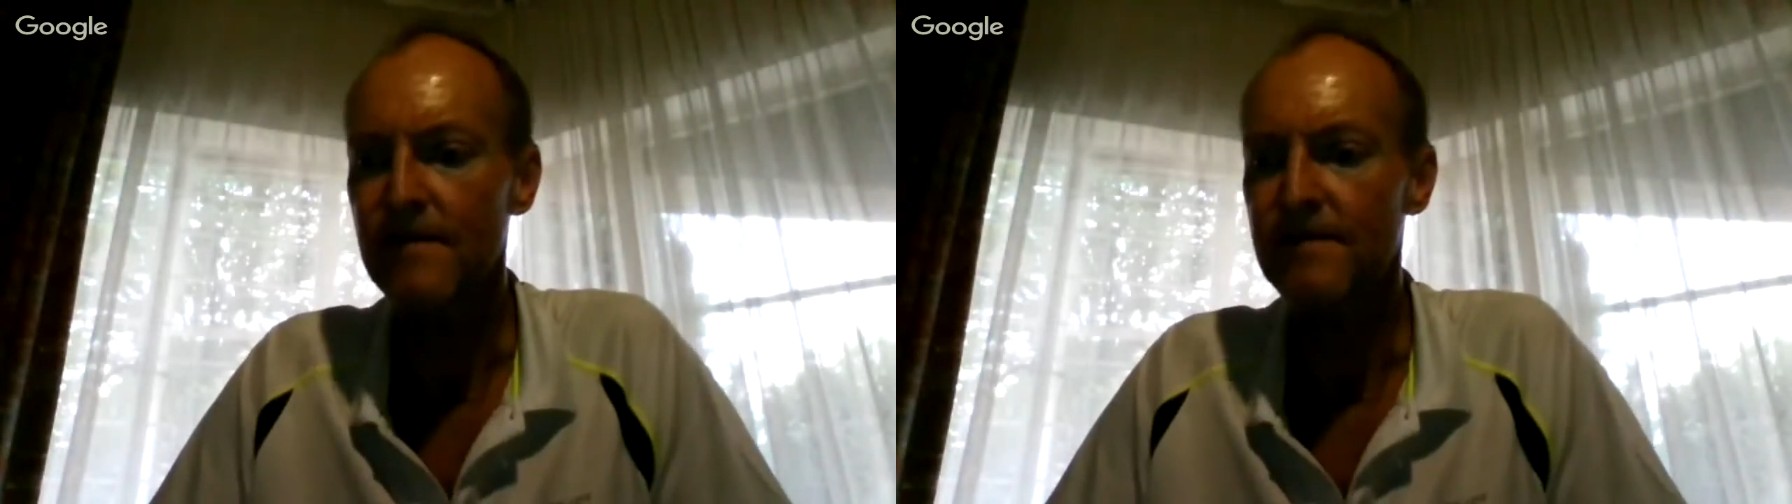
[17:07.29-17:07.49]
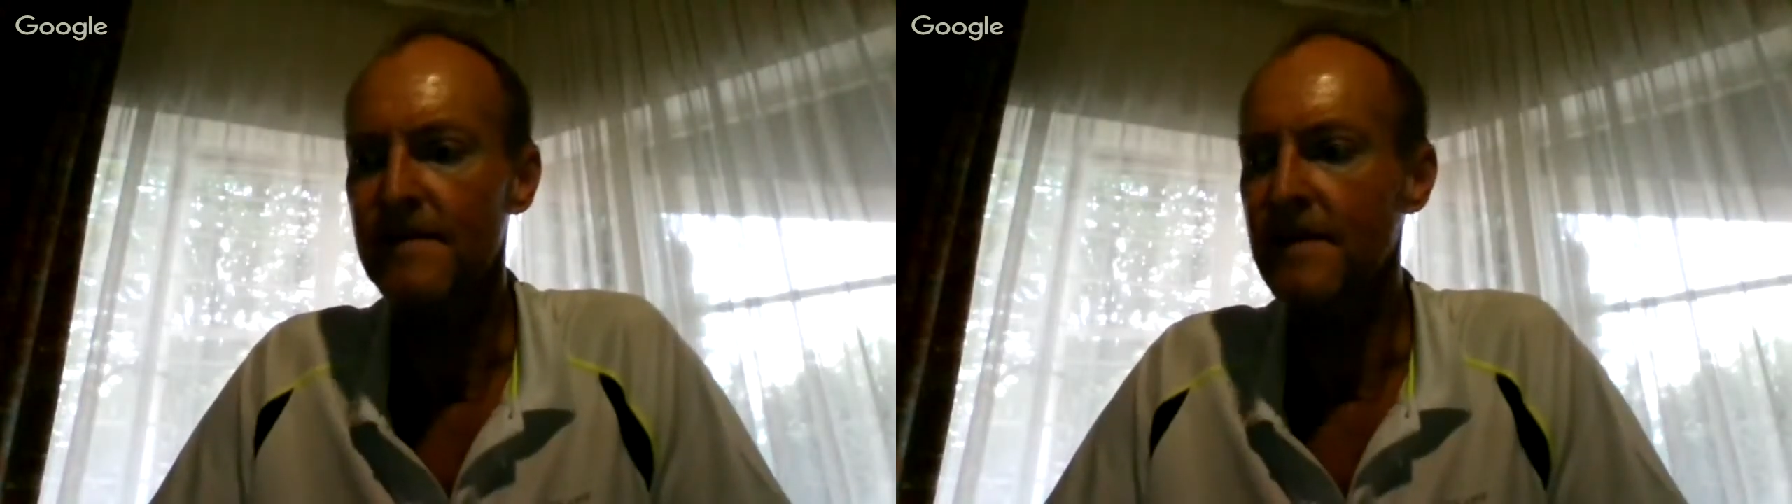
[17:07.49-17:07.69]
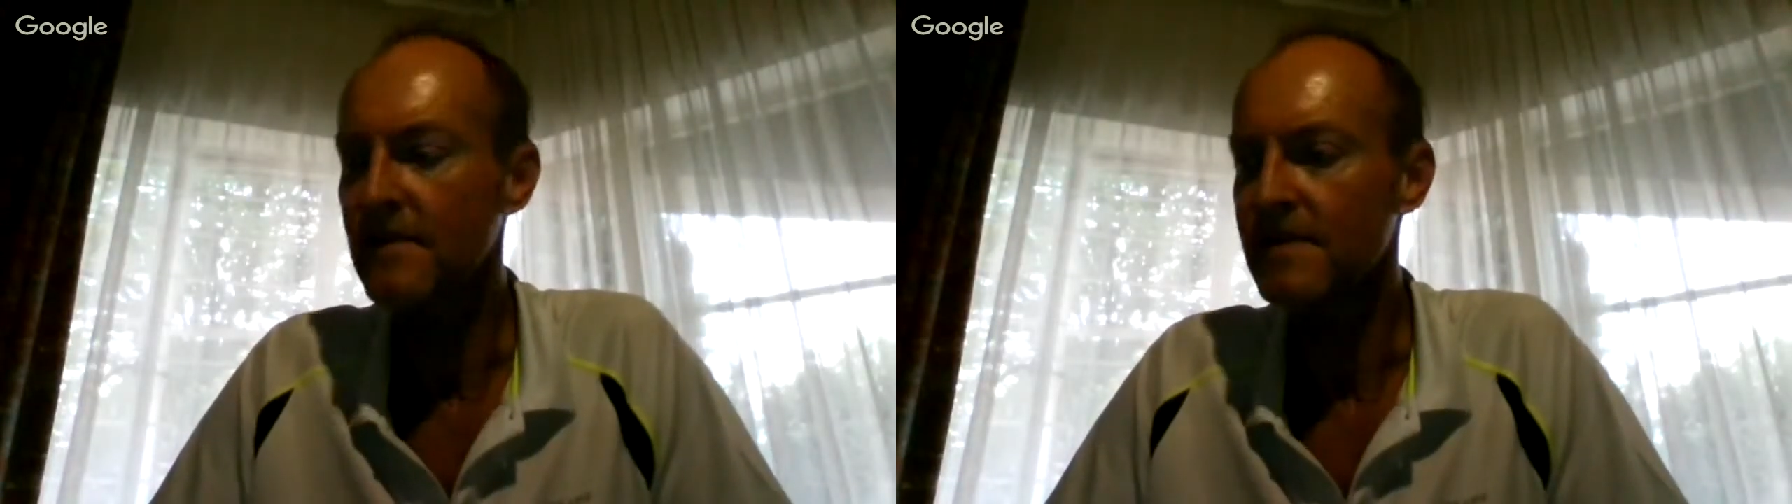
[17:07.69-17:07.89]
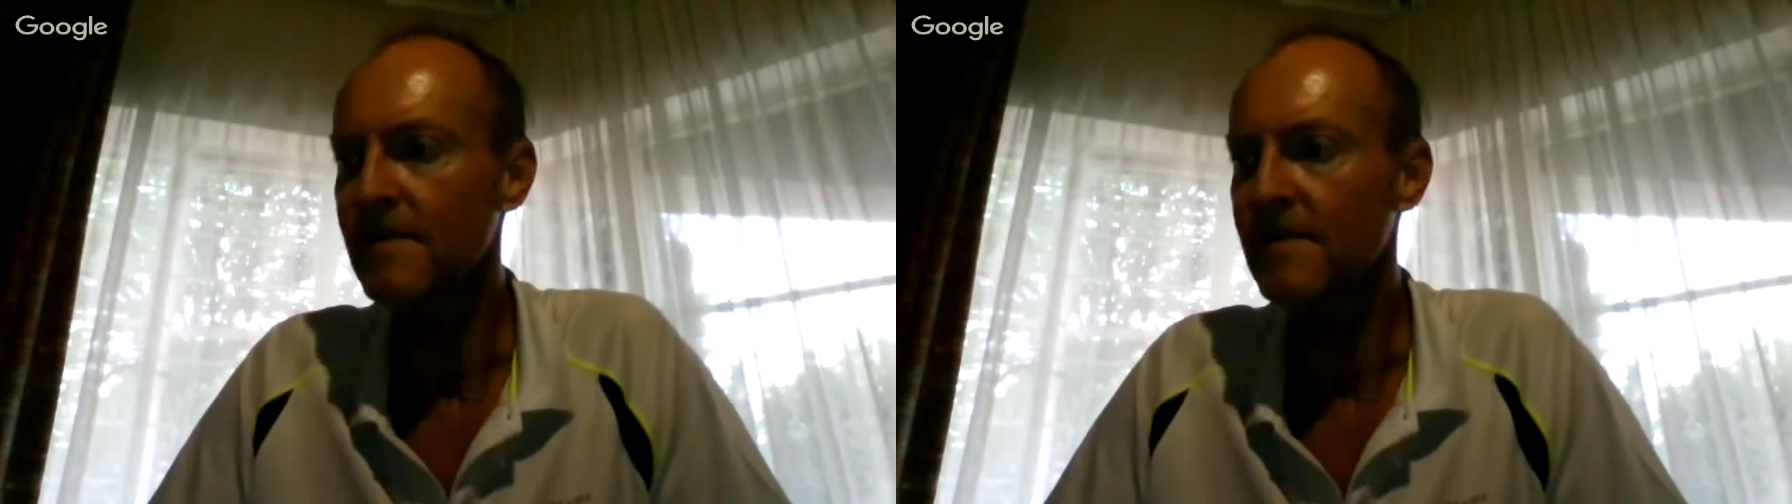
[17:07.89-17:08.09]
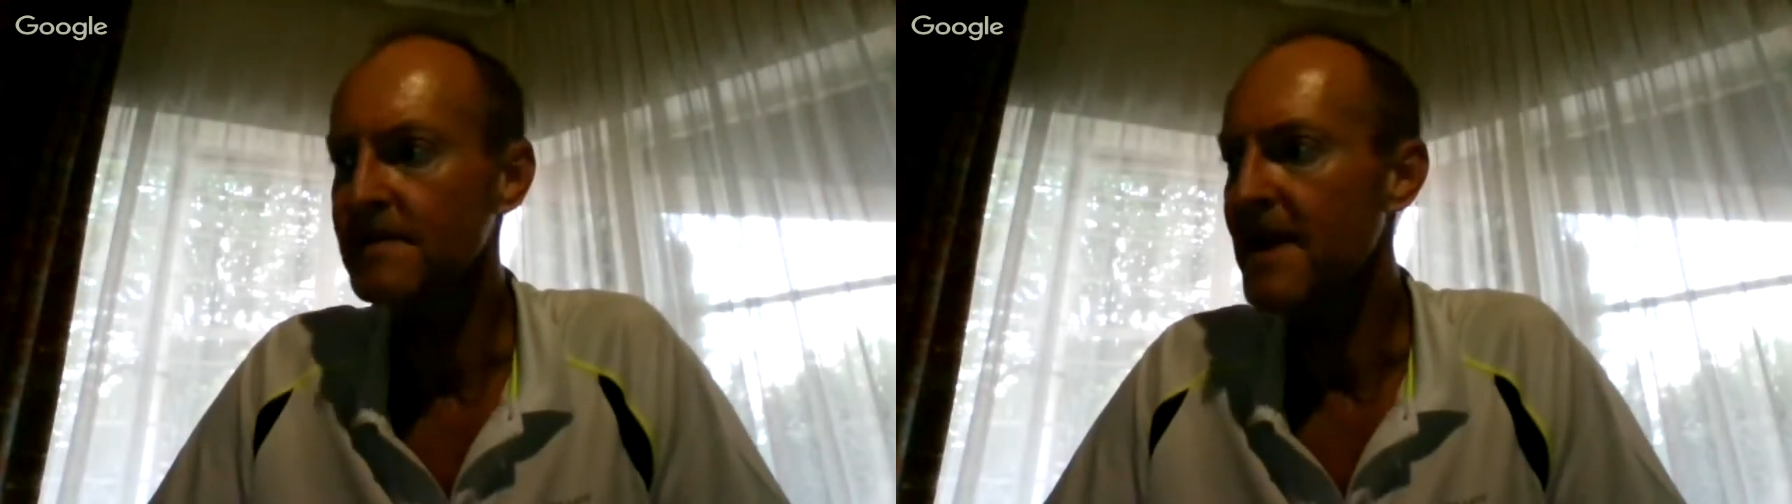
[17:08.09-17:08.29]
we
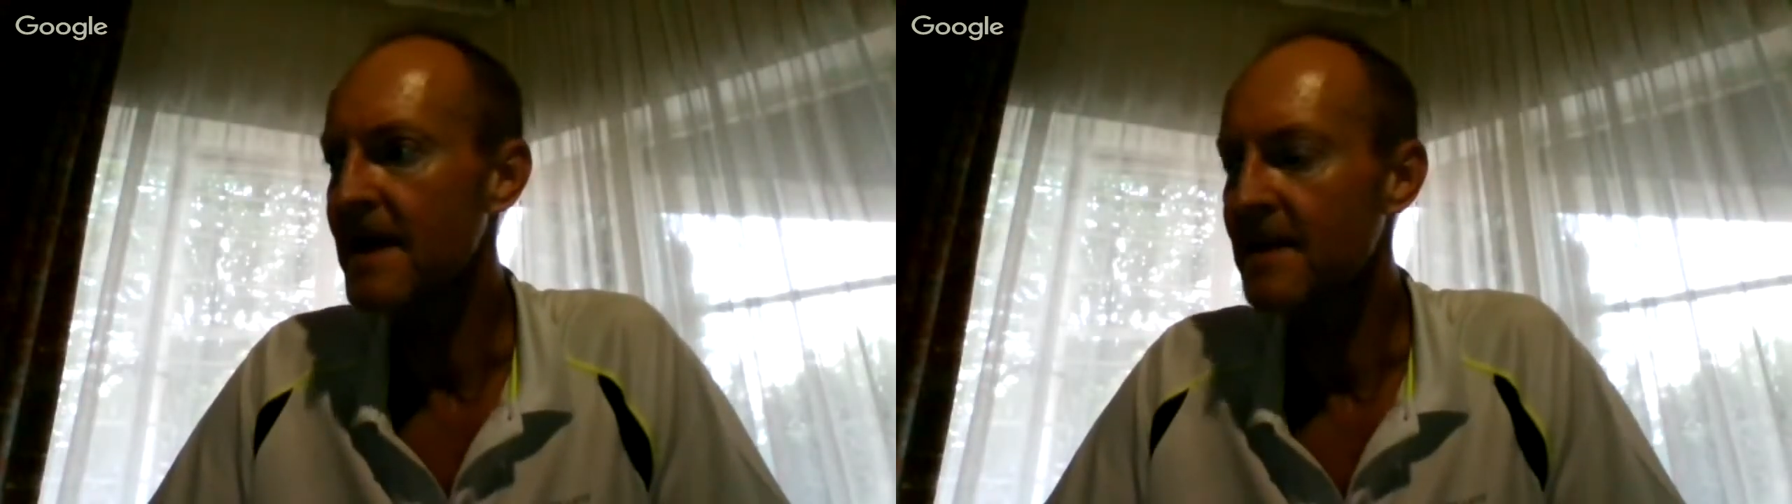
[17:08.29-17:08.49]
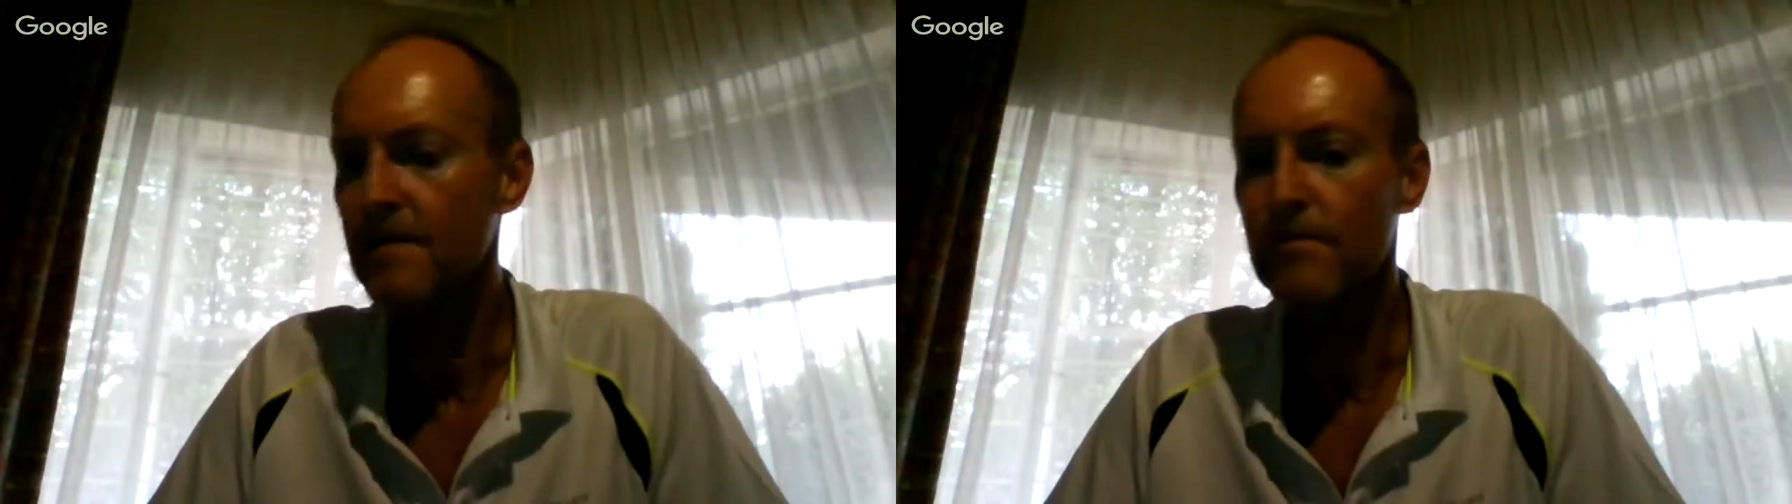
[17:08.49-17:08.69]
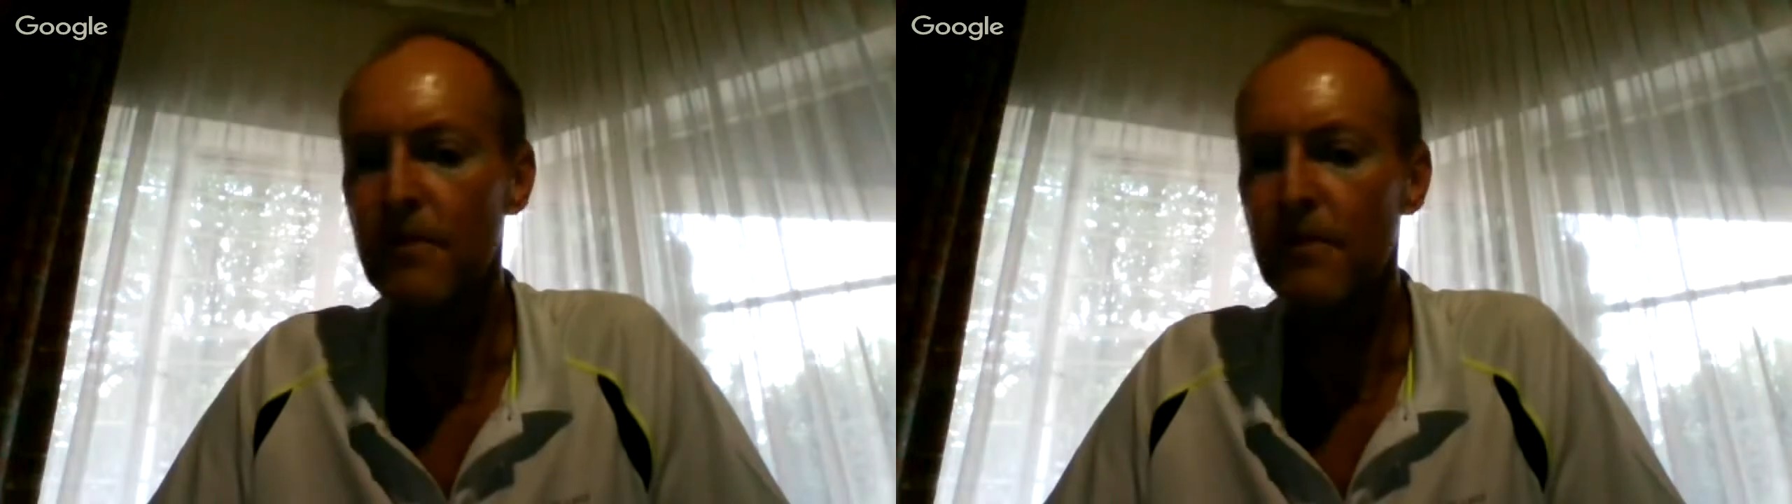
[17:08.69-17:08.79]
sort of expanded